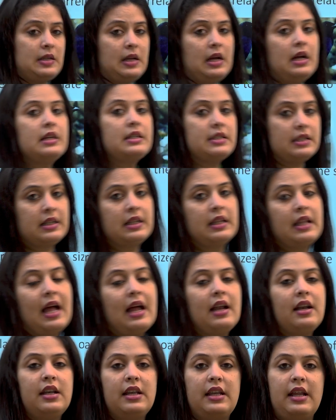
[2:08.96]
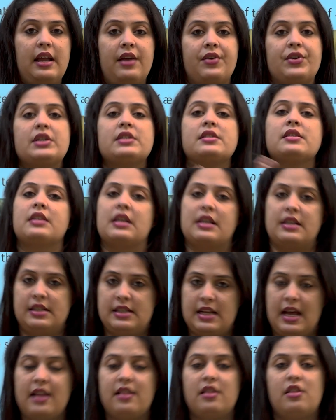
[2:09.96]
certain that there is
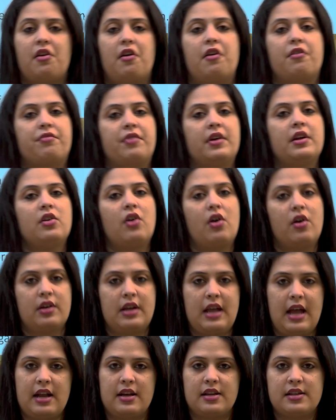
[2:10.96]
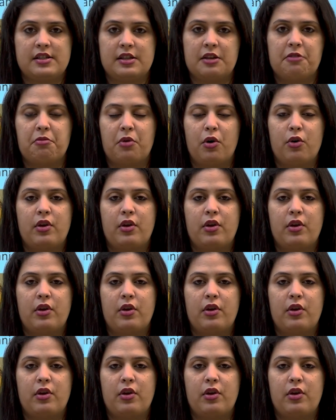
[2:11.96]
death of an organism.